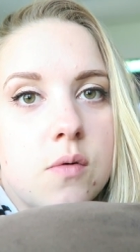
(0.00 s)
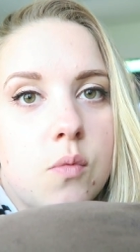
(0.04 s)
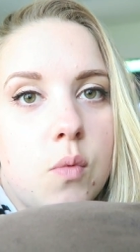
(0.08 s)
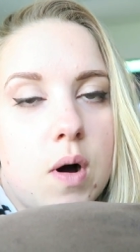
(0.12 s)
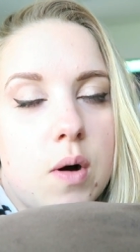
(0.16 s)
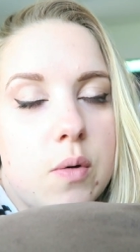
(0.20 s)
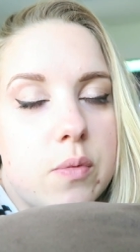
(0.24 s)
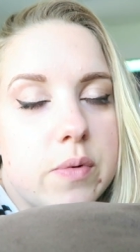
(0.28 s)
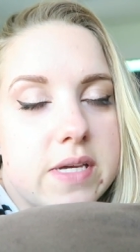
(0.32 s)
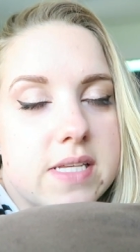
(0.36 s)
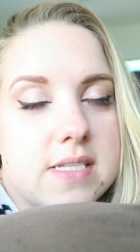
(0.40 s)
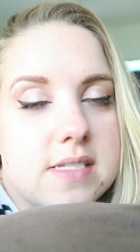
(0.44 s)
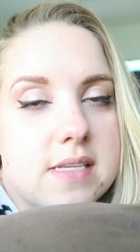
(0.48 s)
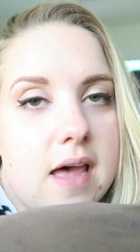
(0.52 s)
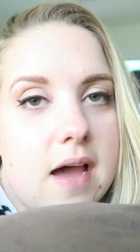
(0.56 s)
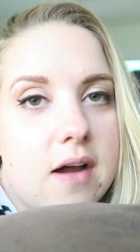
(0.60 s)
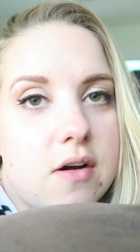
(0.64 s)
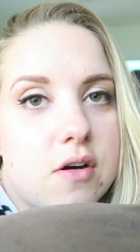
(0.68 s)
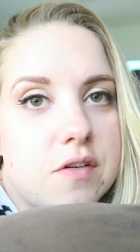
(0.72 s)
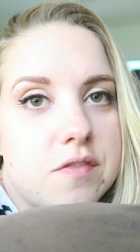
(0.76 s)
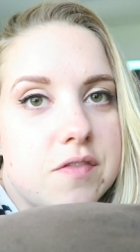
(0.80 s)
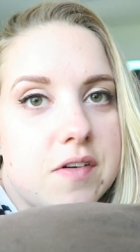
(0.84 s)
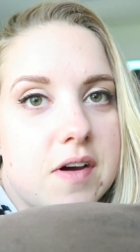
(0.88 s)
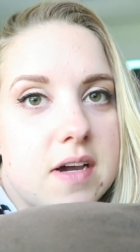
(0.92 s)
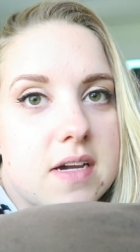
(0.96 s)
what we
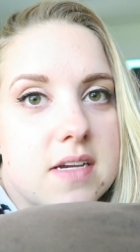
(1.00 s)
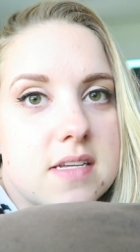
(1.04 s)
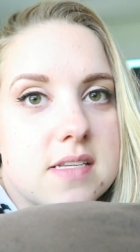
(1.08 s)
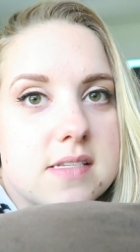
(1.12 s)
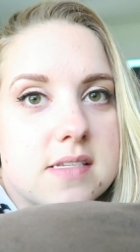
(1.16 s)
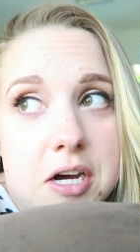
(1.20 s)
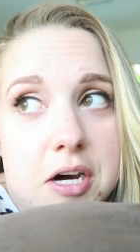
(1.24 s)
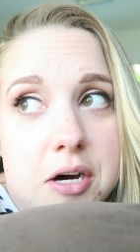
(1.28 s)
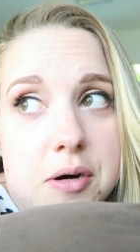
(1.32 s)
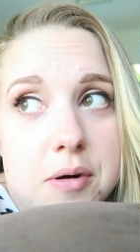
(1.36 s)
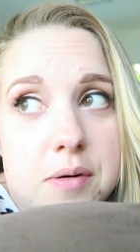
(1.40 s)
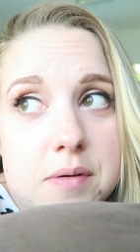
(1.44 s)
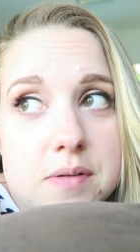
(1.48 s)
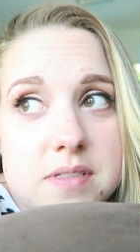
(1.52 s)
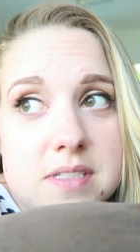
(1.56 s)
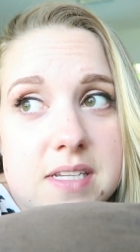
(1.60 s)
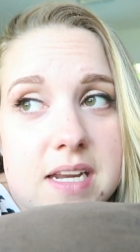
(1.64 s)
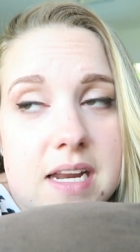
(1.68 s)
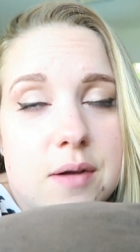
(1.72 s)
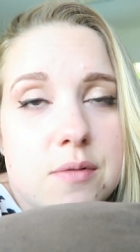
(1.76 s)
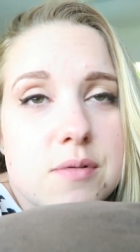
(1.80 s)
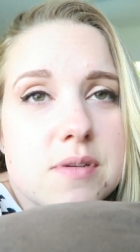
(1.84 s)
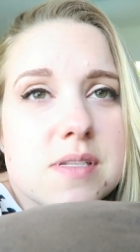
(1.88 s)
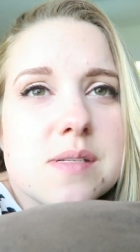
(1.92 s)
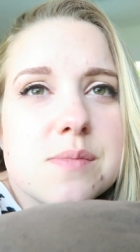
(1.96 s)
sacrifice. Now,
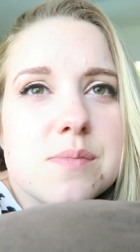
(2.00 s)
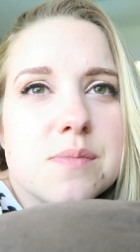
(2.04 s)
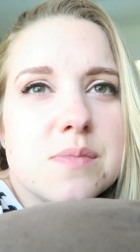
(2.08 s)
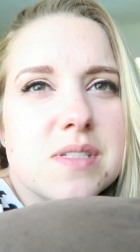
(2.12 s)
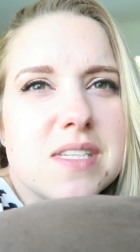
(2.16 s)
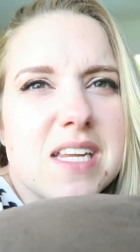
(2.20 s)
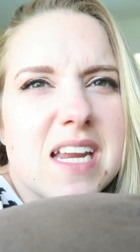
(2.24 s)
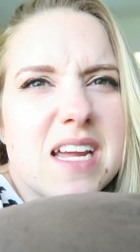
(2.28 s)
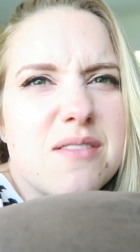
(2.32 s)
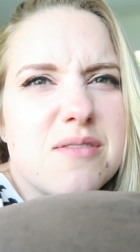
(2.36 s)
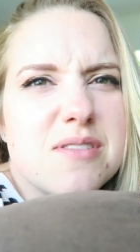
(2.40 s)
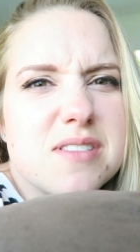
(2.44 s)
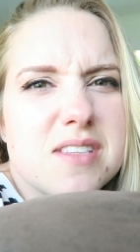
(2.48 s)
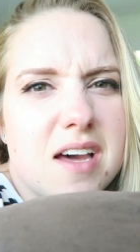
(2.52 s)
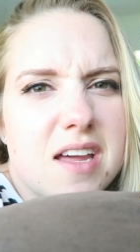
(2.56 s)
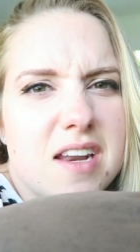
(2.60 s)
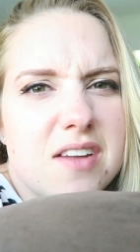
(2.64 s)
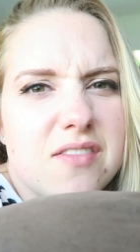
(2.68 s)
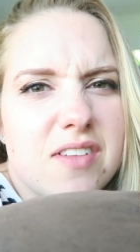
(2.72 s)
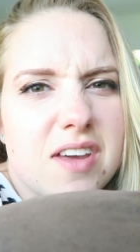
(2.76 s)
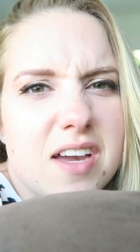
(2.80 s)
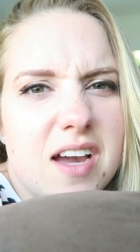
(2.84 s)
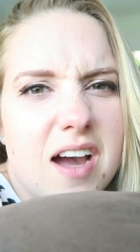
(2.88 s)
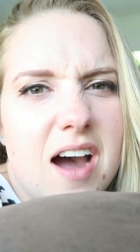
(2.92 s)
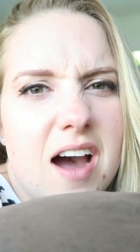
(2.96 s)
today was kind
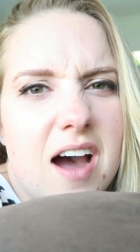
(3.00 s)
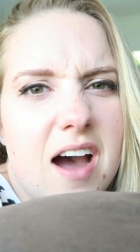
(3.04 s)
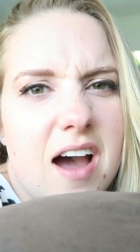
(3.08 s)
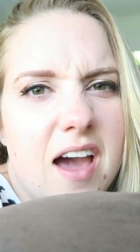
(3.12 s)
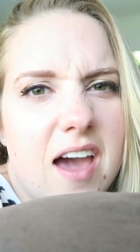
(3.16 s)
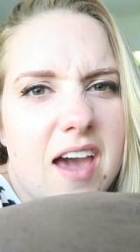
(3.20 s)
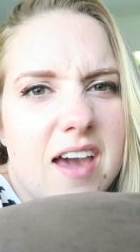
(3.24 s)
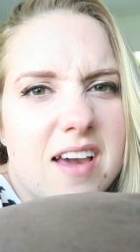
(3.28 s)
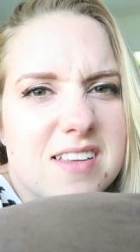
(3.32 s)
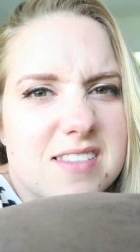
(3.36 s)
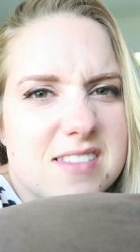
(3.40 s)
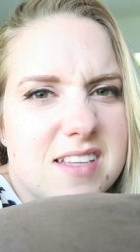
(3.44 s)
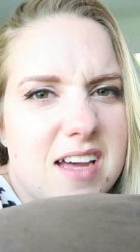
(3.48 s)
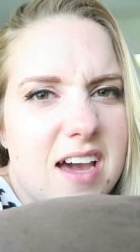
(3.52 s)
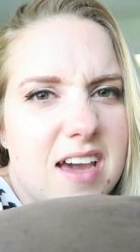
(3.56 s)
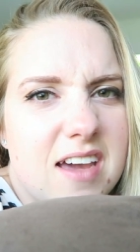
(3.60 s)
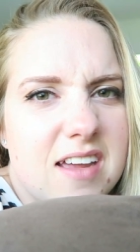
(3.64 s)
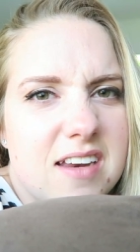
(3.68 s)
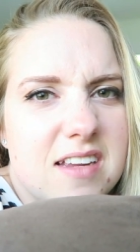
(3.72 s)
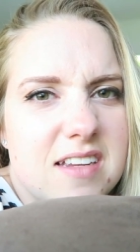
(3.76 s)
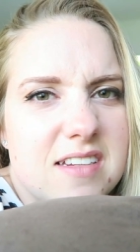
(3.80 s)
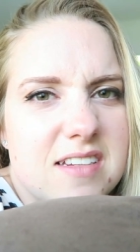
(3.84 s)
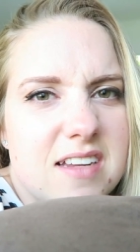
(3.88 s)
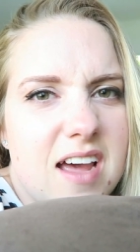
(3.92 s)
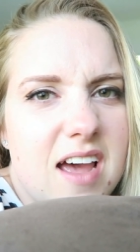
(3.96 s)
of like a high
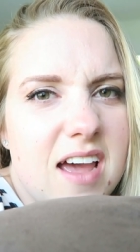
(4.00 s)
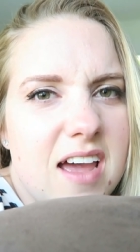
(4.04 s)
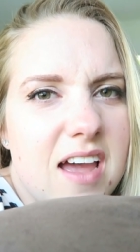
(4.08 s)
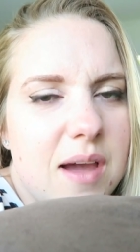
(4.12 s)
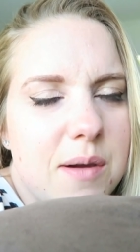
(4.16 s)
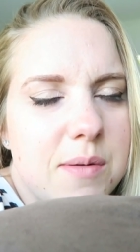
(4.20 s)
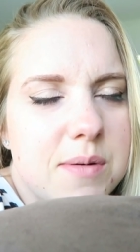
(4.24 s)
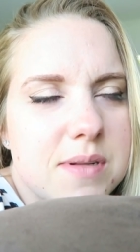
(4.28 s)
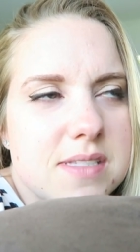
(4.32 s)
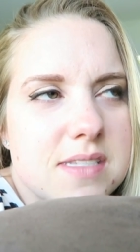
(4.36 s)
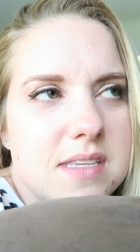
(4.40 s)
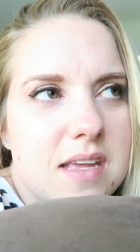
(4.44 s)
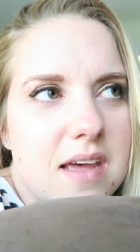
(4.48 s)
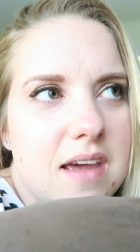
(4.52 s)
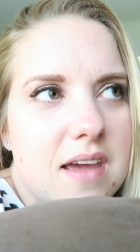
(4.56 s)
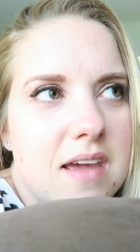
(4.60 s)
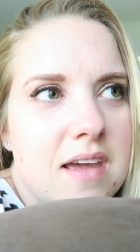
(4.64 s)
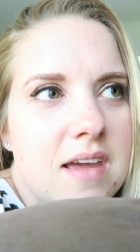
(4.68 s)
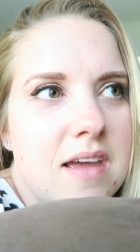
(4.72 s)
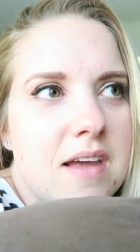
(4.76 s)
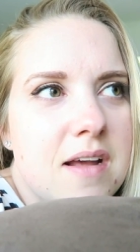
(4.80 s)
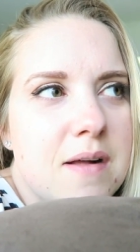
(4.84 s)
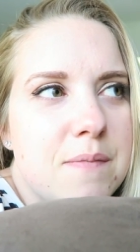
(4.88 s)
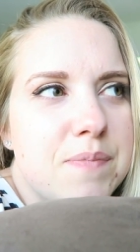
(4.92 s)
anxiety day, I would say.